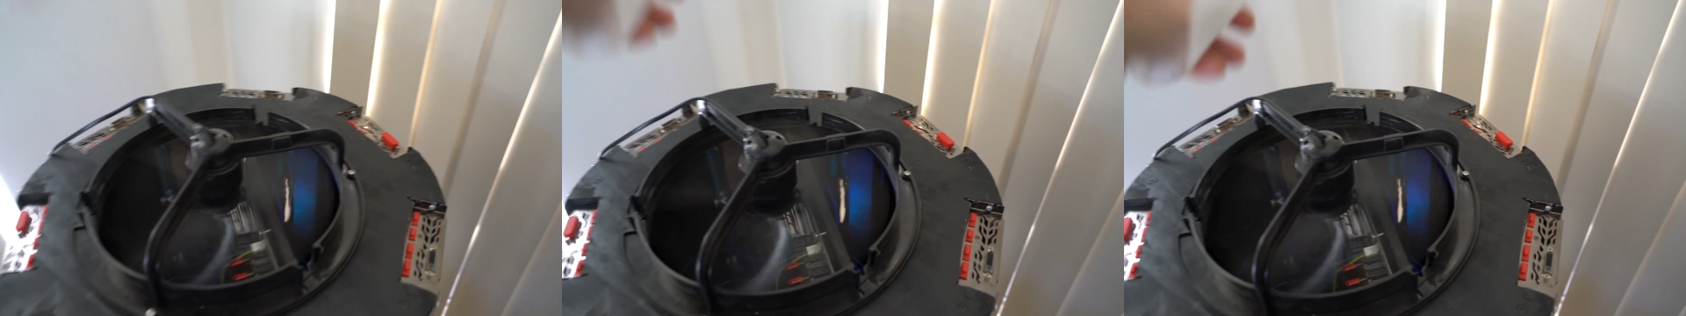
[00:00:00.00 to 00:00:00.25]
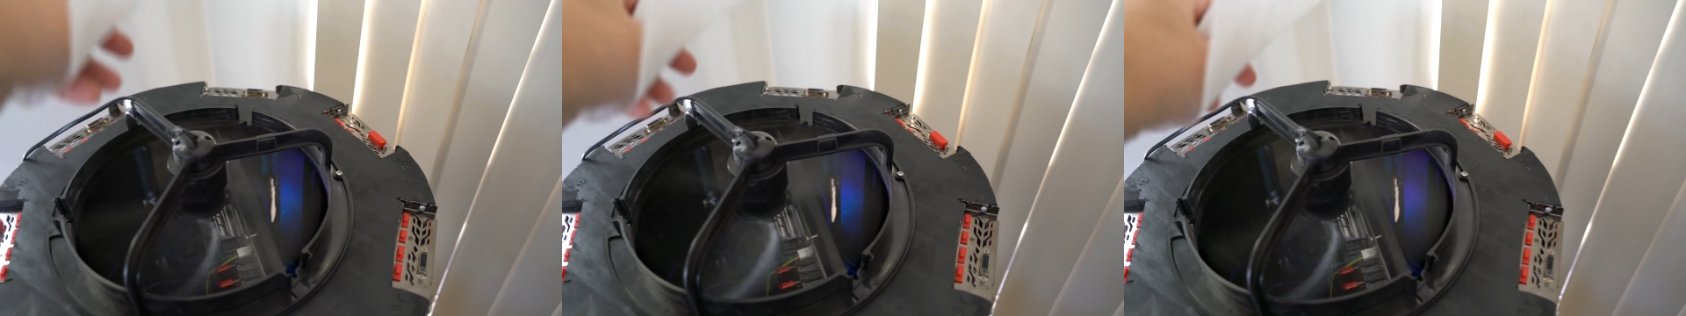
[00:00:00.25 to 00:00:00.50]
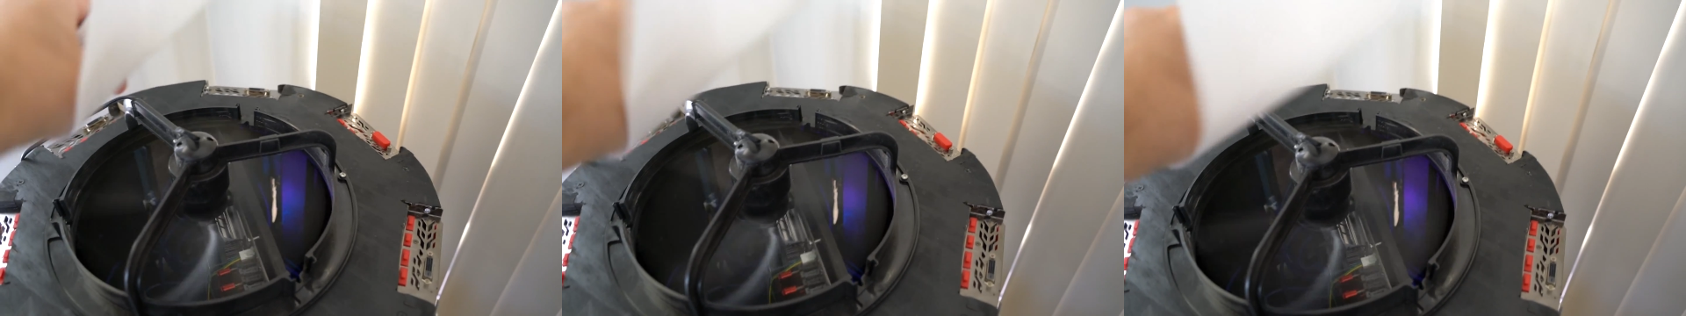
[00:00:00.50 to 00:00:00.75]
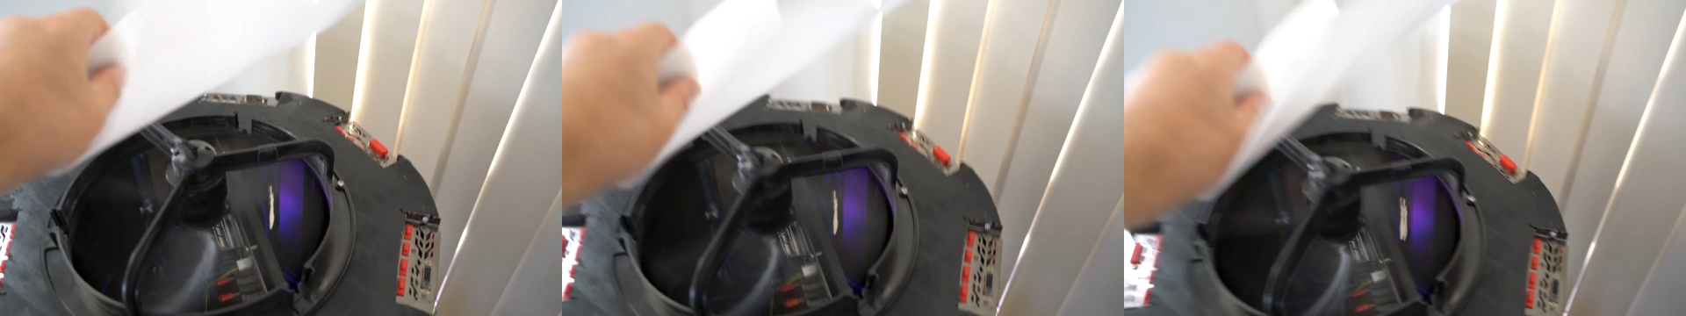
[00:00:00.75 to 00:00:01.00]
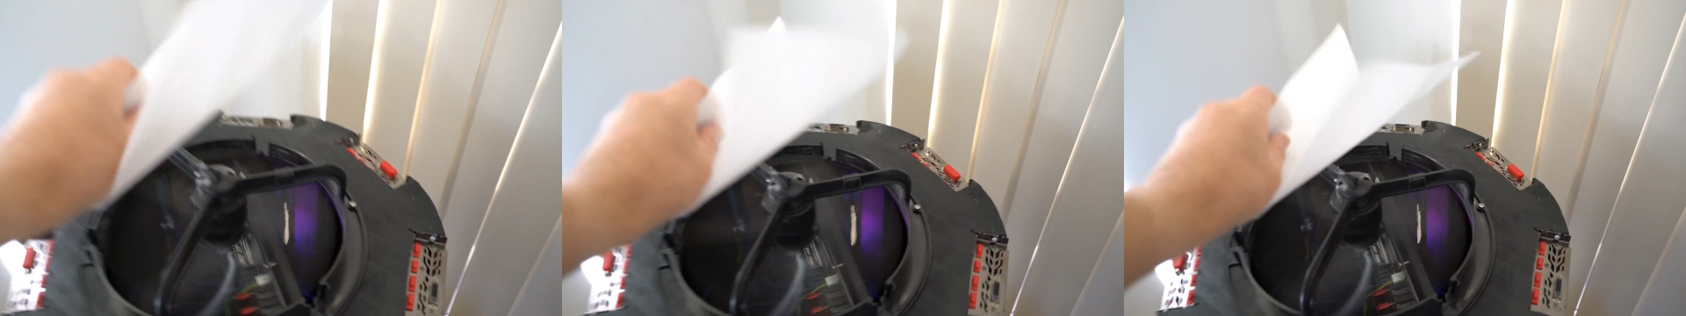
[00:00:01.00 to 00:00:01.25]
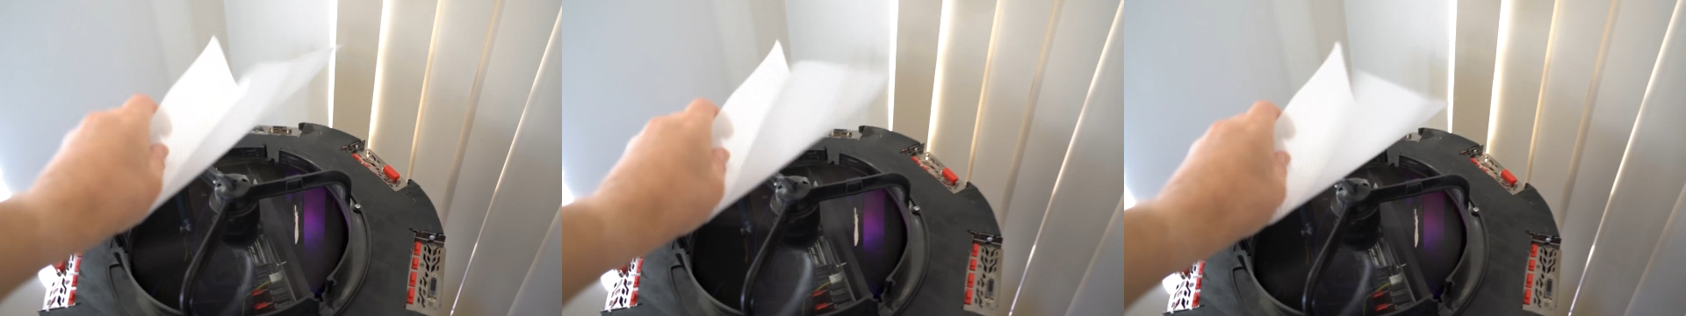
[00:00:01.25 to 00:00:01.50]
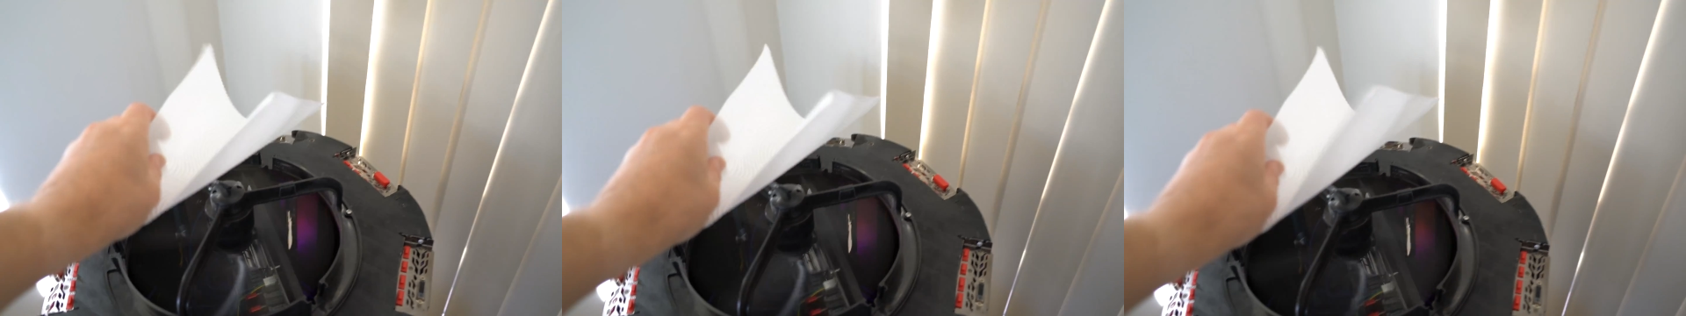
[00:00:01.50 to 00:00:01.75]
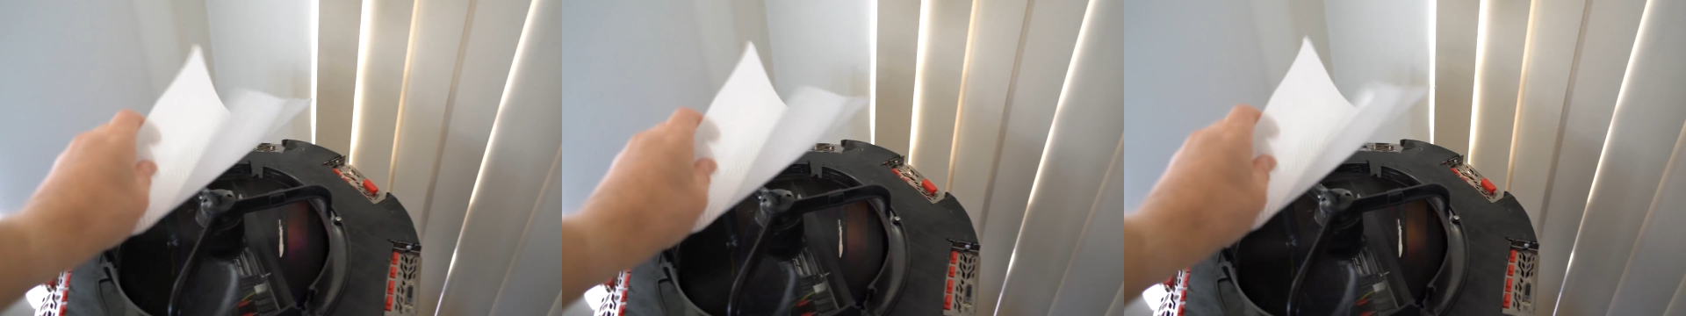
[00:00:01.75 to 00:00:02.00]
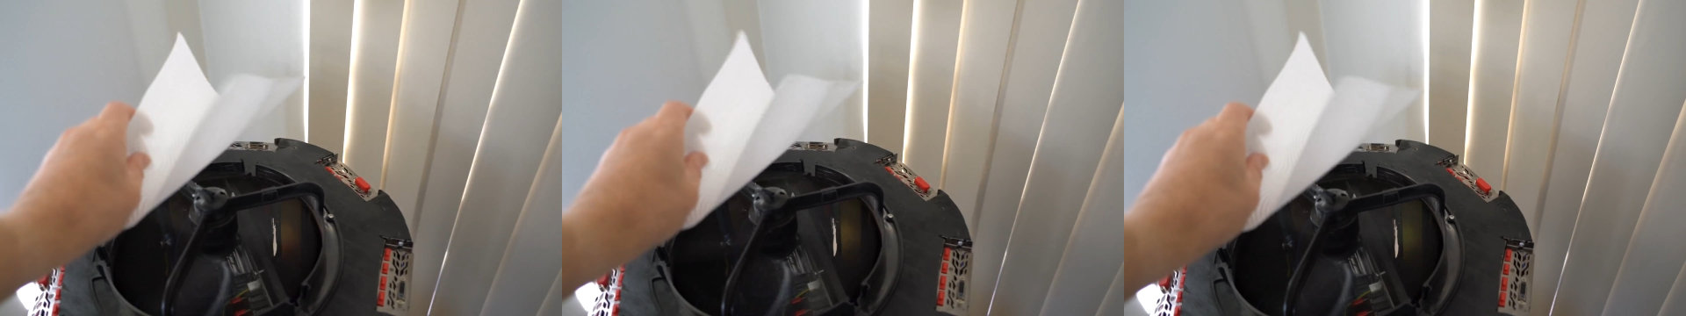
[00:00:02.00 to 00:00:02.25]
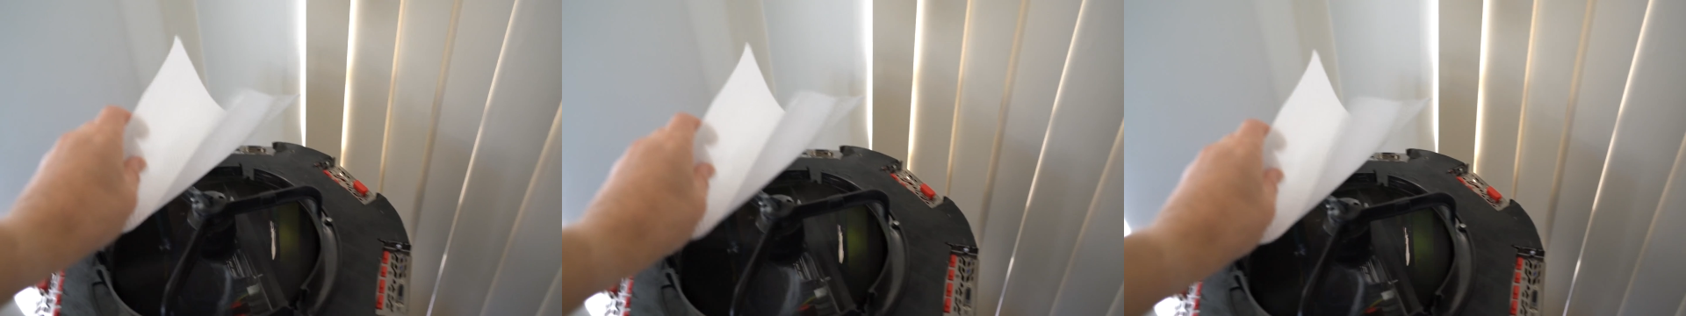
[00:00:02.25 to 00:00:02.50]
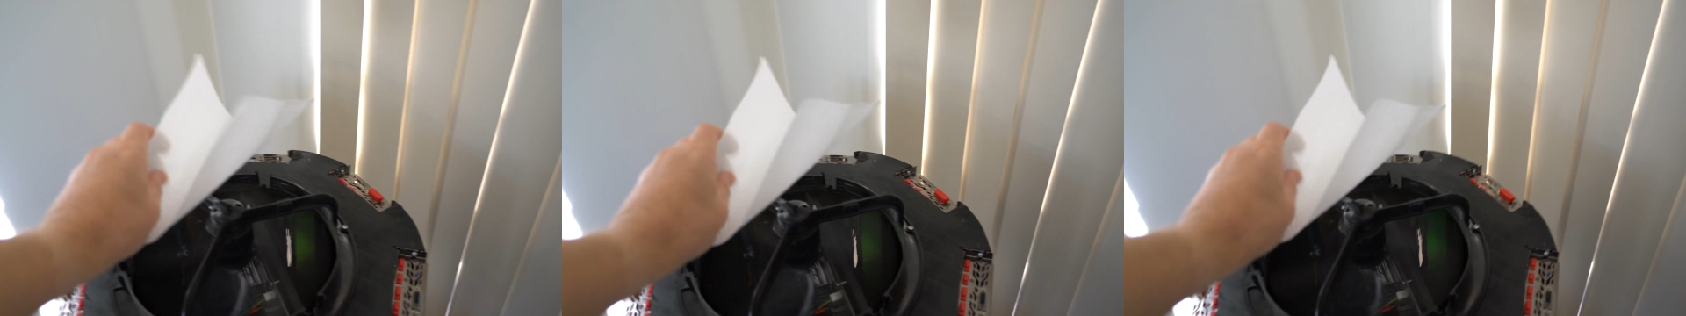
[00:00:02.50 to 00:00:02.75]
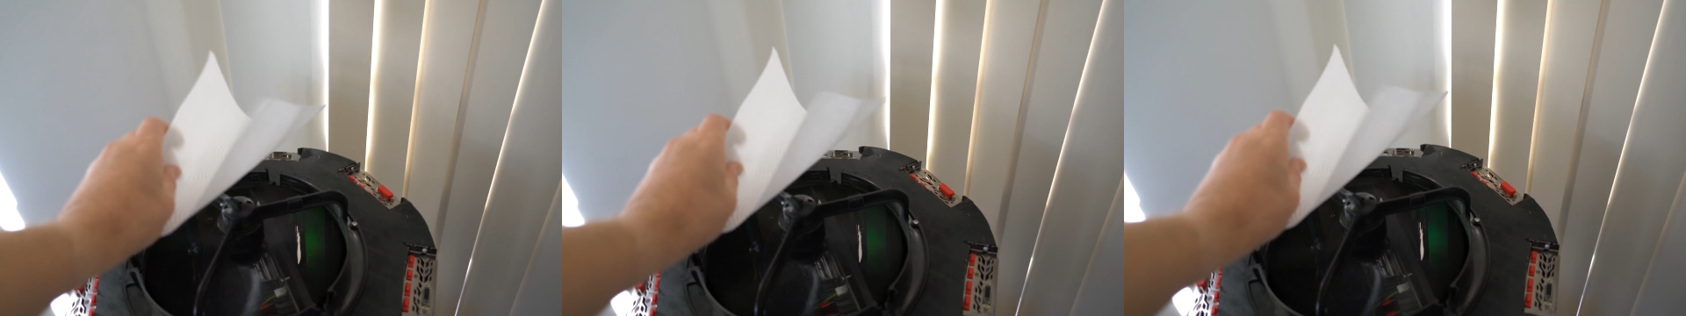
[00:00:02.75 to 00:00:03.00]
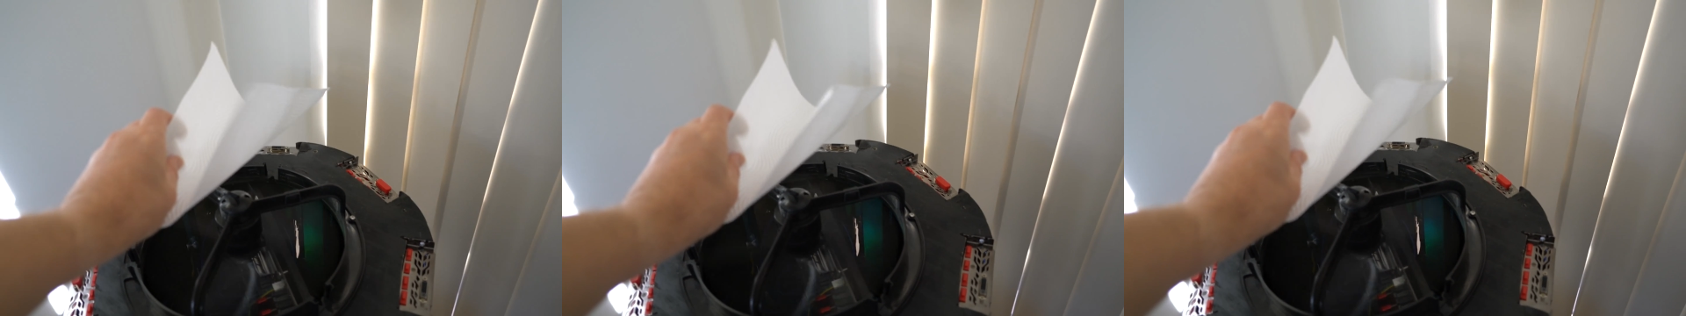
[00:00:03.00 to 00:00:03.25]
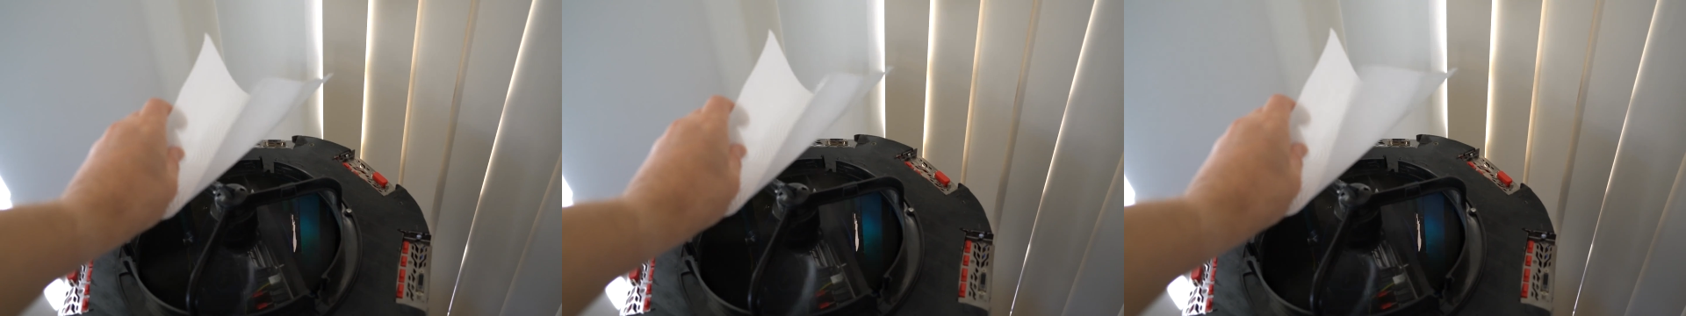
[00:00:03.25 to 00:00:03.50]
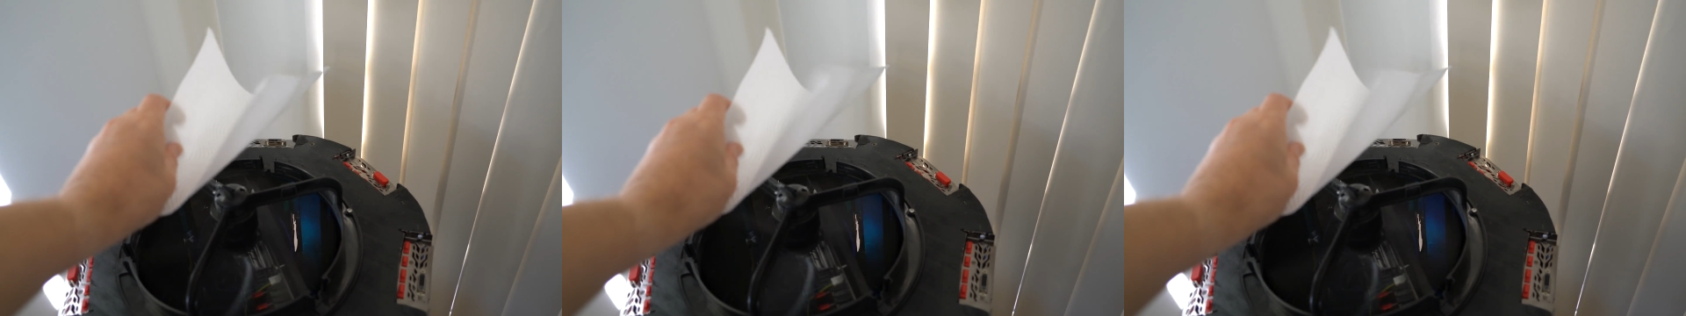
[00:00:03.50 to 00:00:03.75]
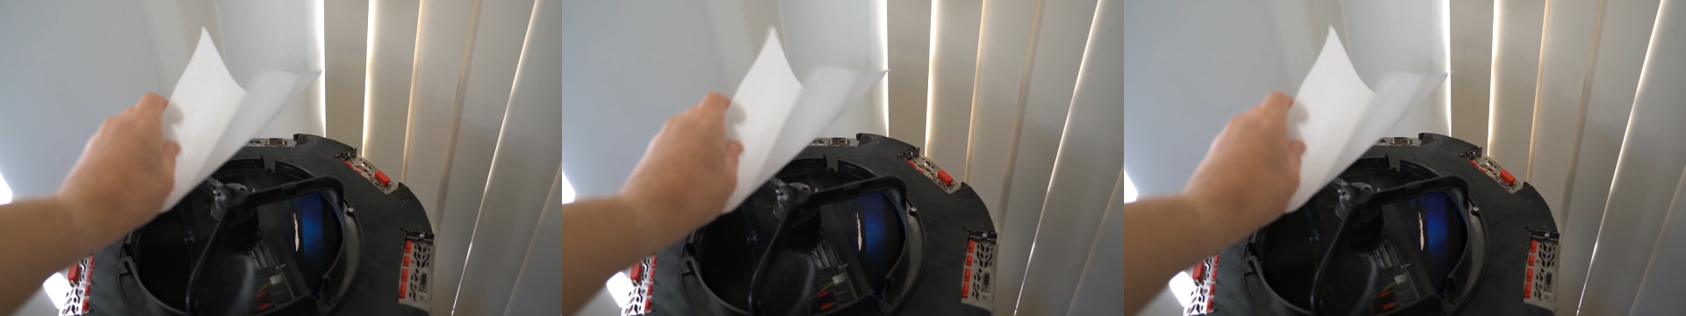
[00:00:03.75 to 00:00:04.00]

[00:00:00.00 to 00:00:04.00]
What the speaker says: Nobody's mouth can be seen.